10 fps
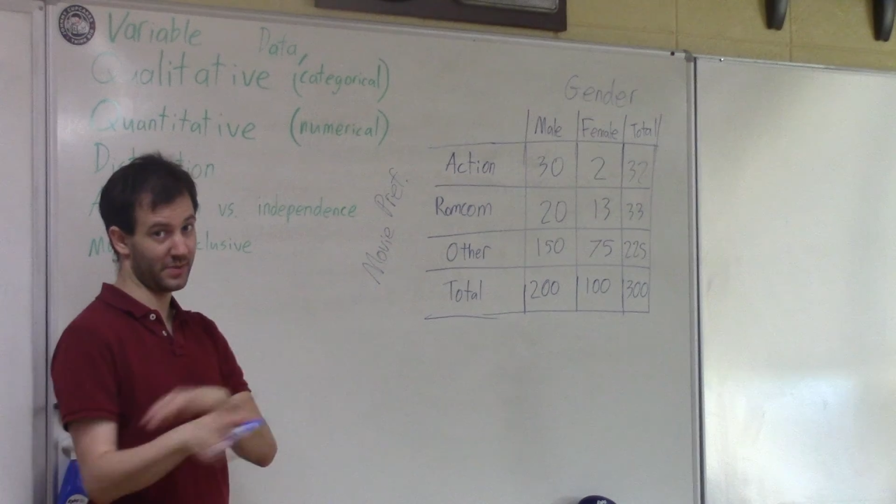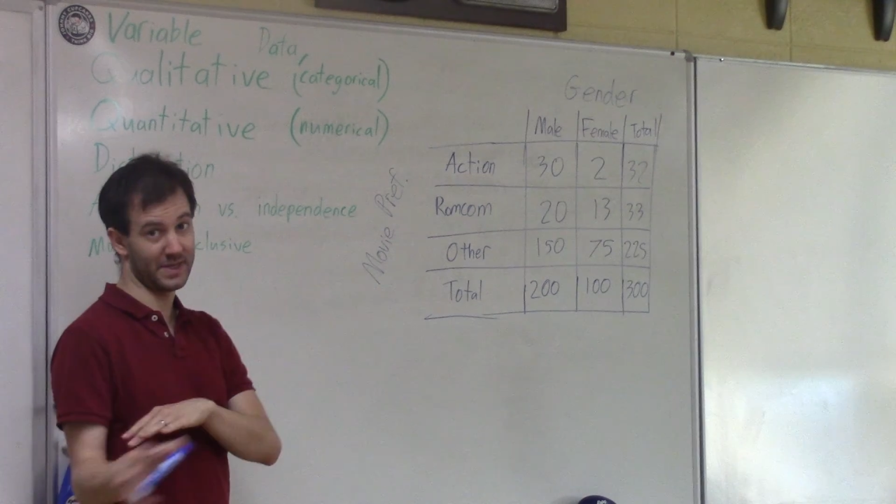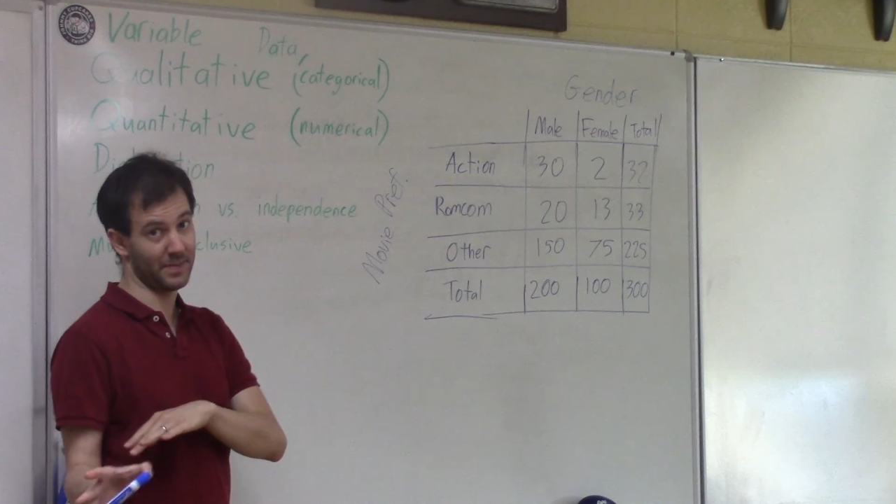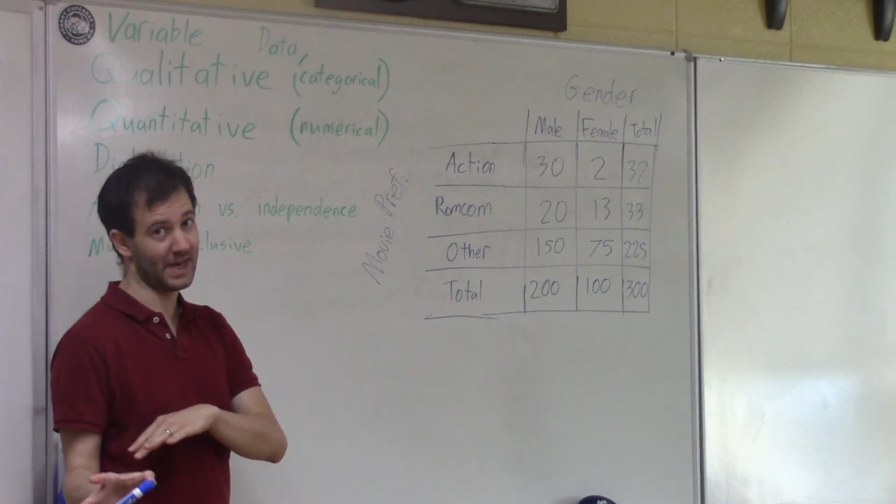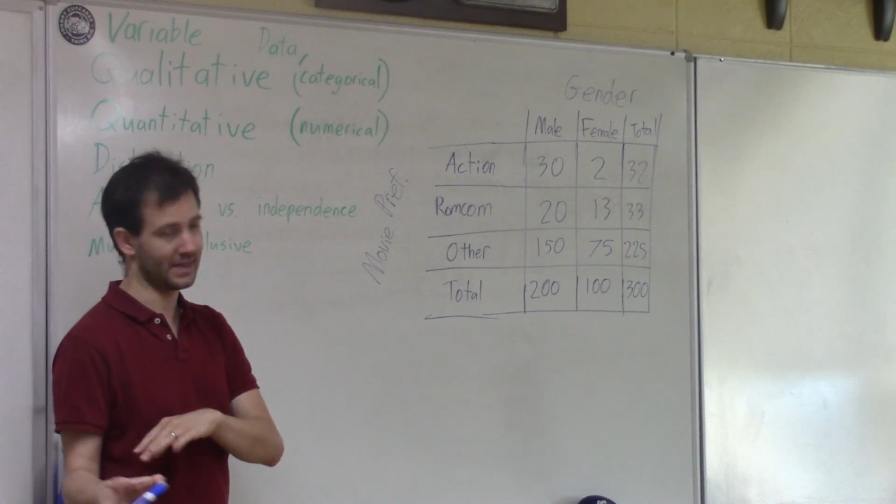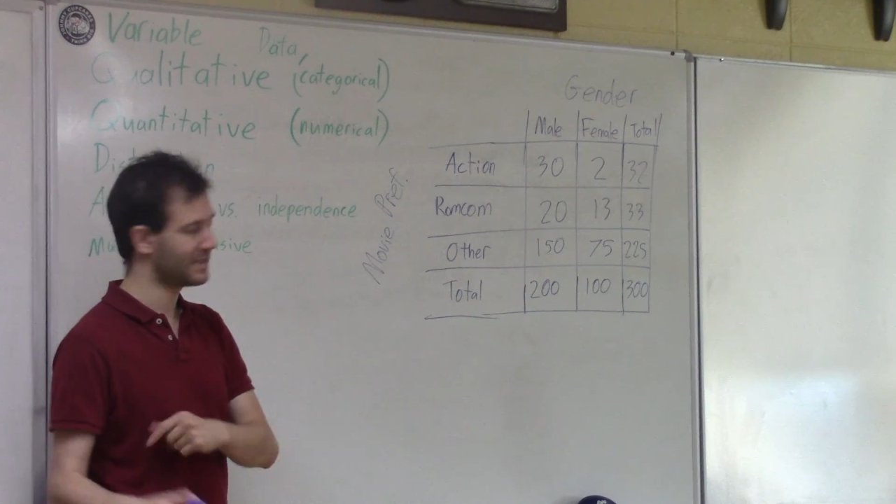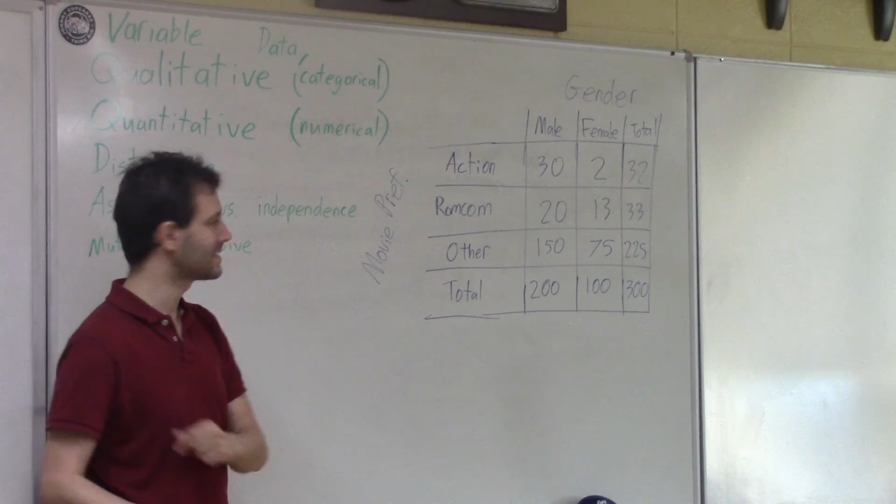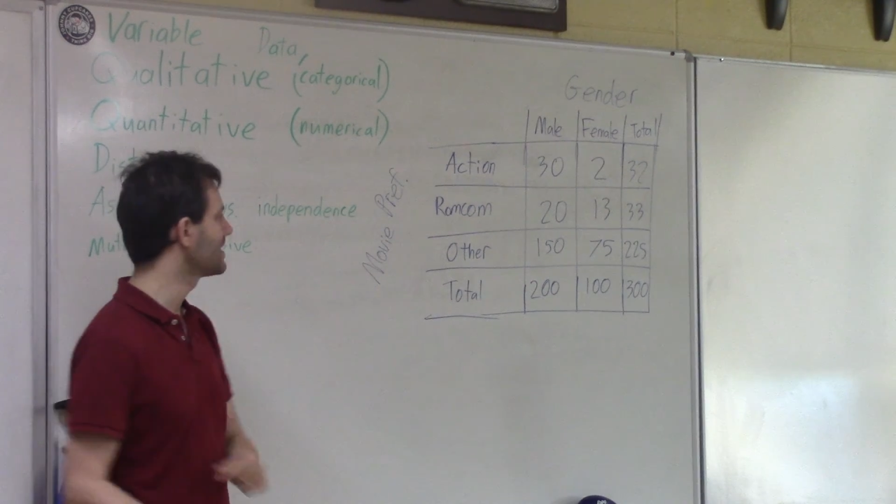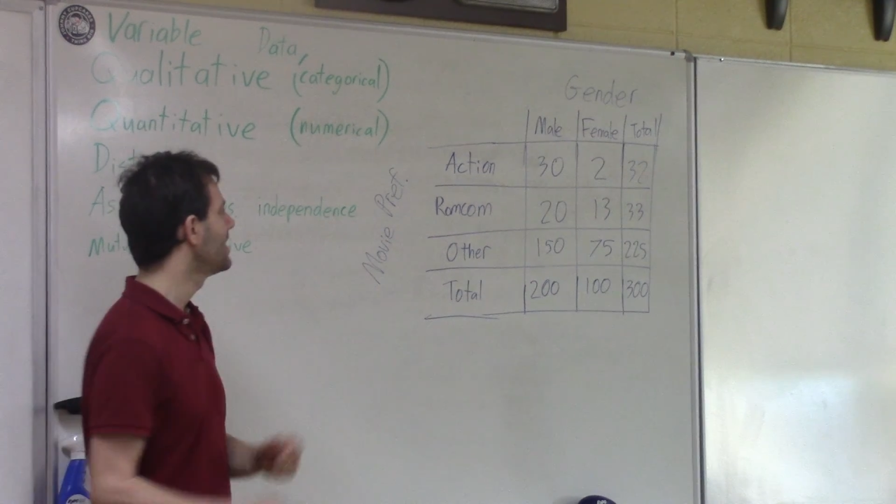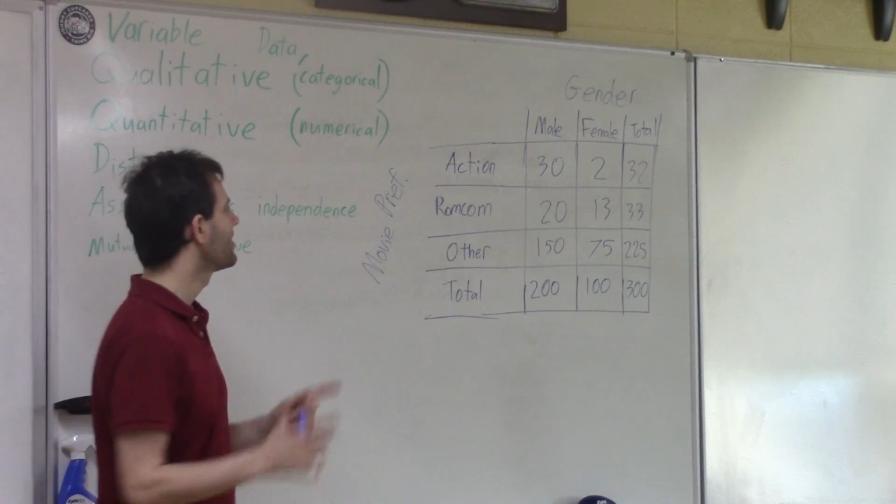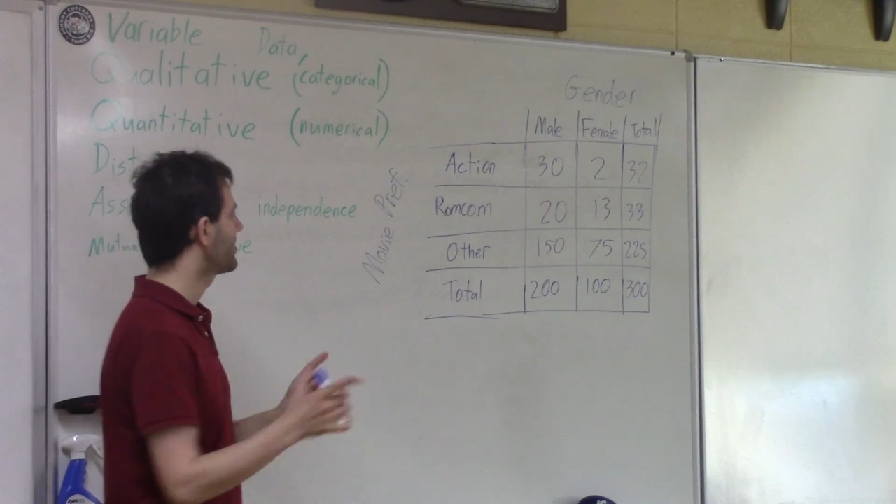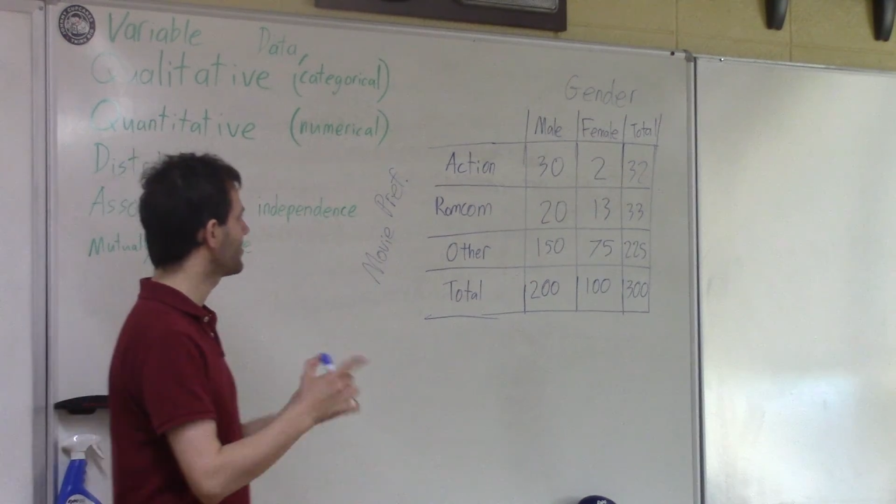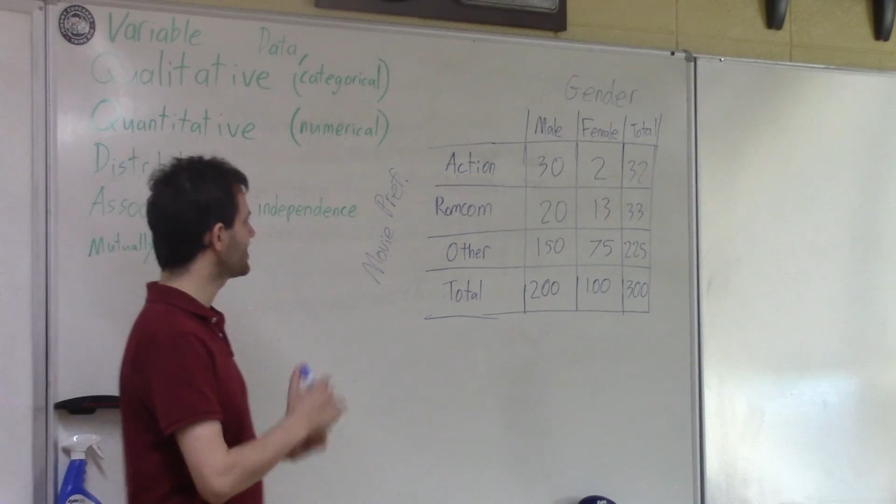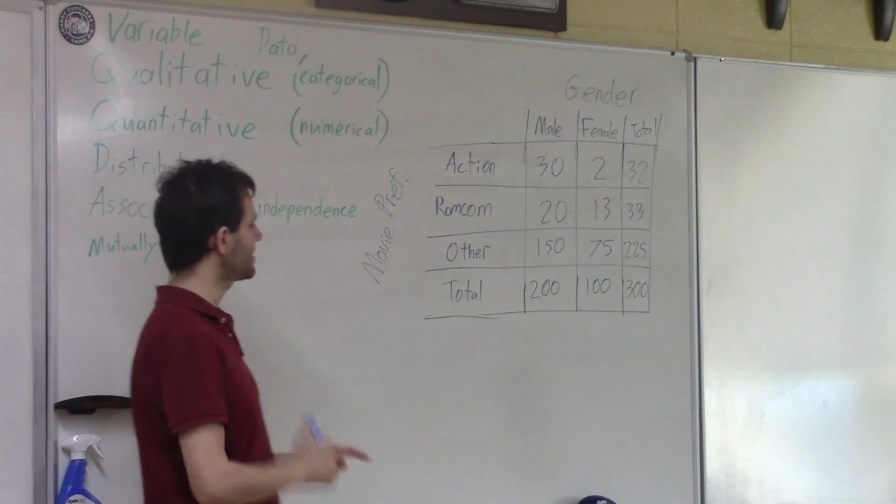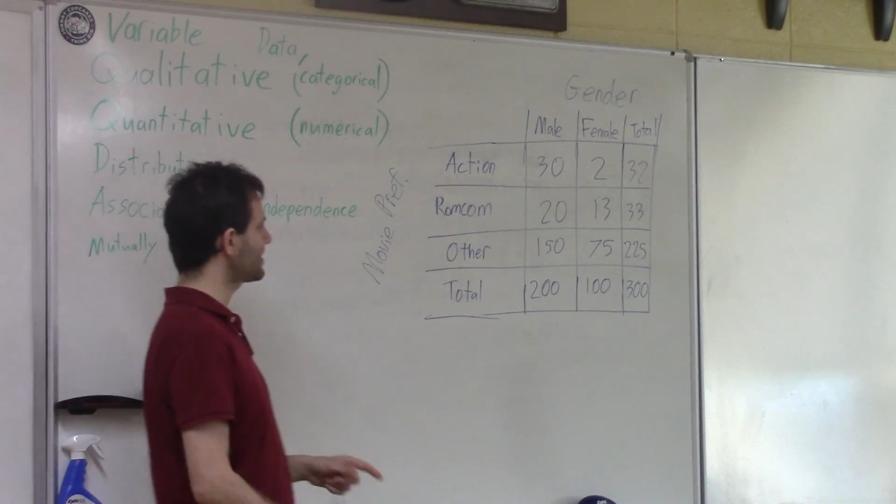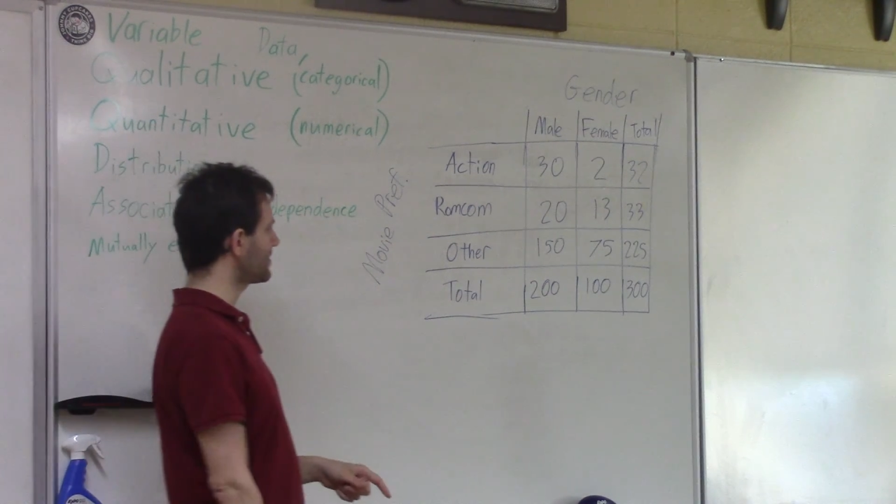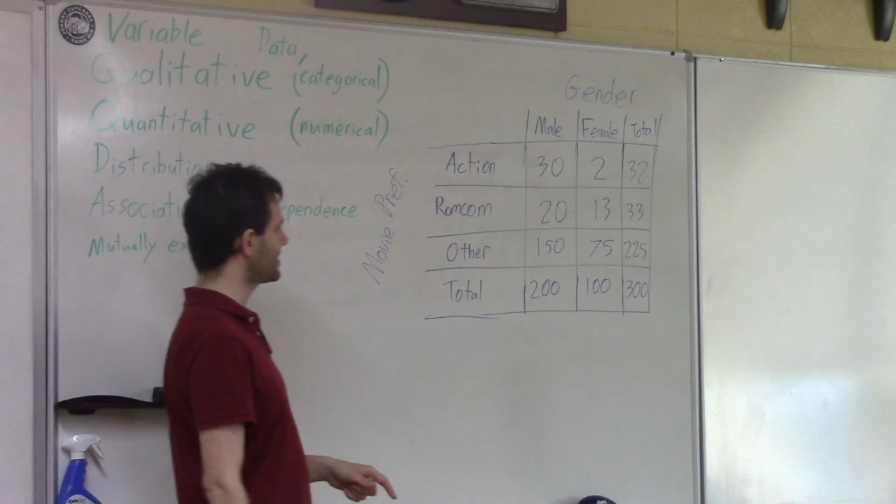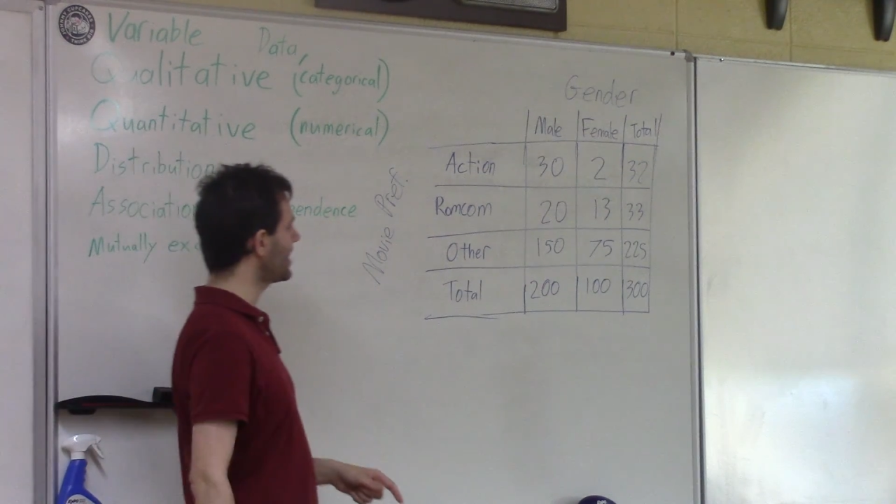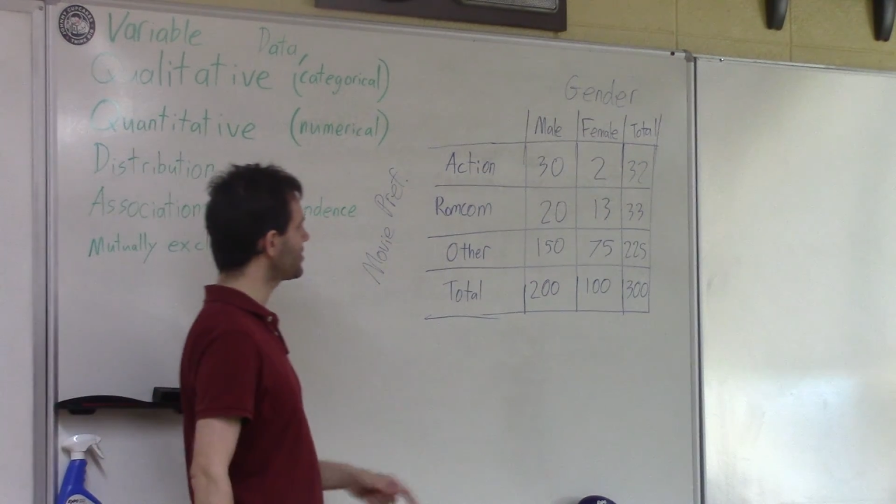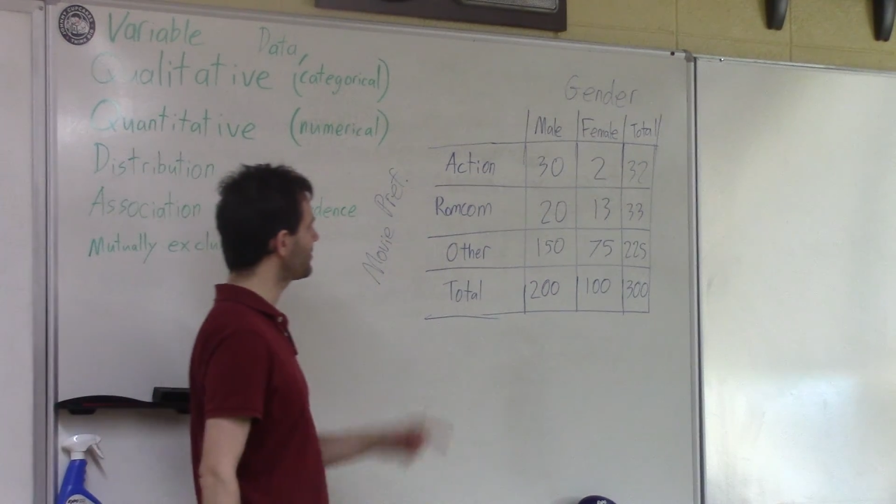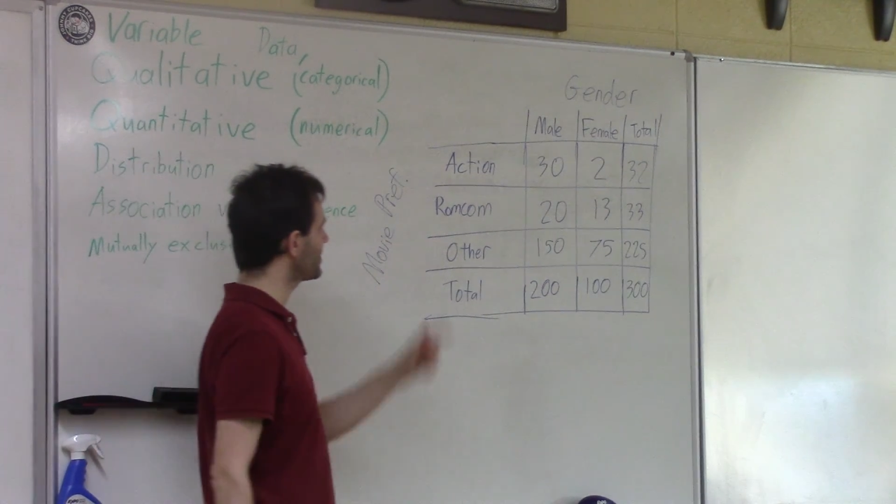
independence. There is an association